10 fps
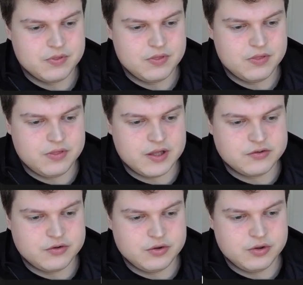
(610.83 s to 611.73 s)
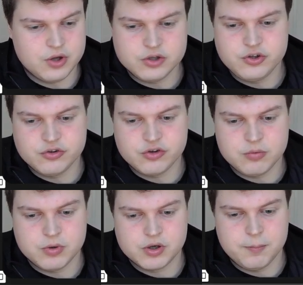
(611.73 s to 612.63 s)
that's not just
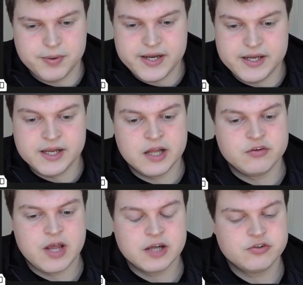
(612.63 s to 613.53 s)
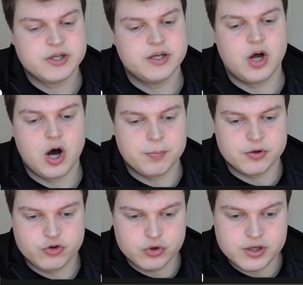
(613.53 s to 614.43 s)
someone complaining. It's actually an
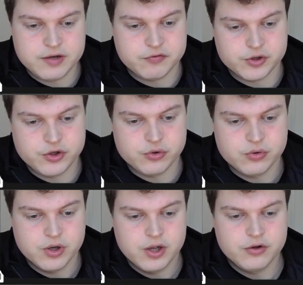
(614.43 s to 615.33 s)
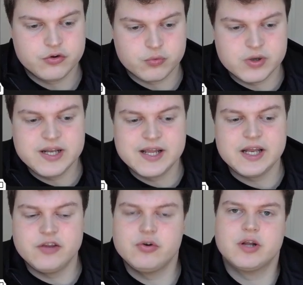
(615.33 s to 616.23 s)
opportunity for you to really get
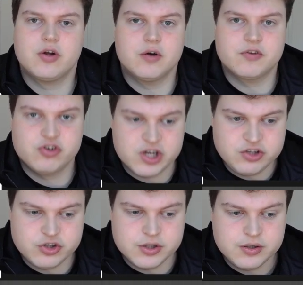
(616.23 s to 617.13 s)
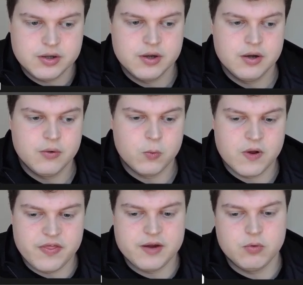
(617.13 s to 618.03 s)
into that conversation where
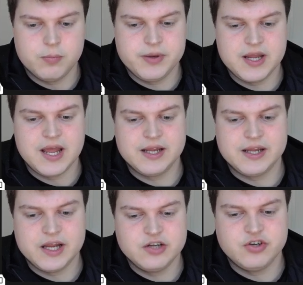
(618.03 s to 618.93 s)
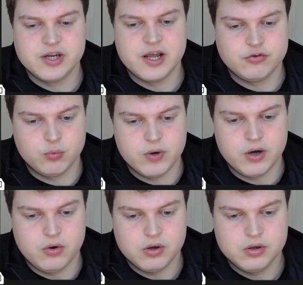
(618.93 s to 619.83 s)
they will be engaging as
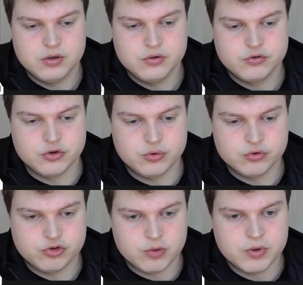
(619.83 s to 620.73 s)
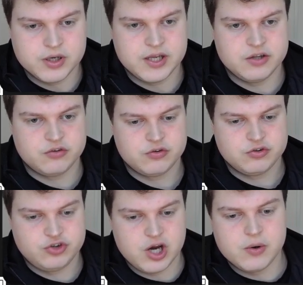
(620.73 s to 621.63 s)
well. So someone is
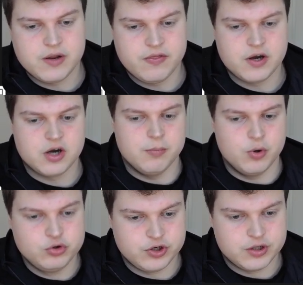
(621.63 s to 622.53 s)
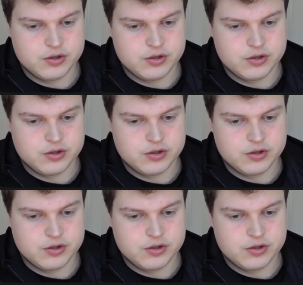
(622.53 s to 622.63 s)
sharing their emotion,